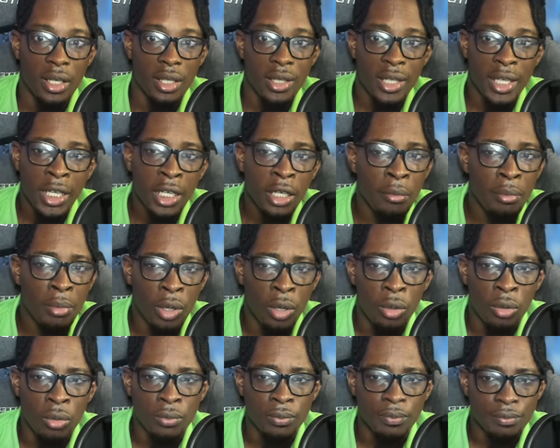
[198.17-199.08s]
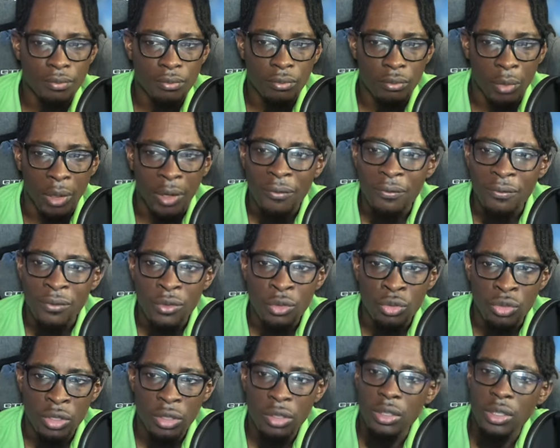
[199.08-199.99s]
think about my
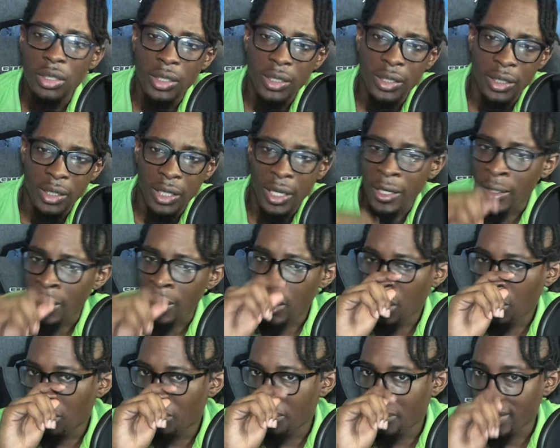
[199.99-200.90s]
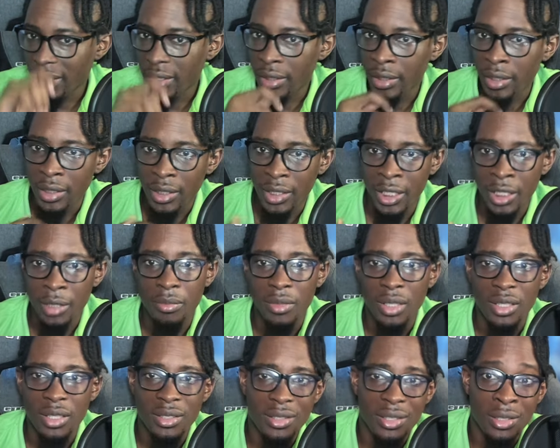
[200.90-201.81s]
future and how am I gonna keep
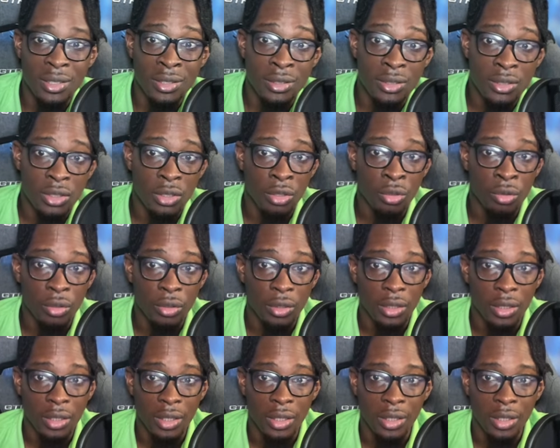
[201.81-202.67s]
this thing secured.